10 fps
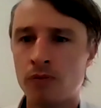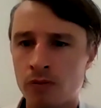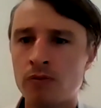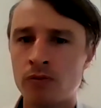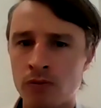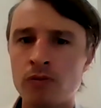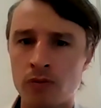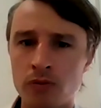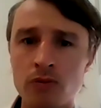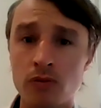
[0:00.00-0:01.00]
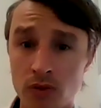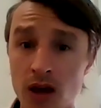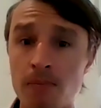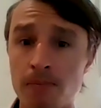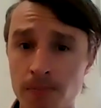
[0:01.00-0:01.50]
So when we talk about
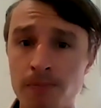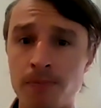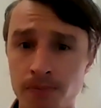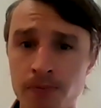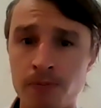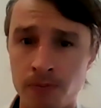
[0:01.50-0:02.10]
Saudi was receiving earlier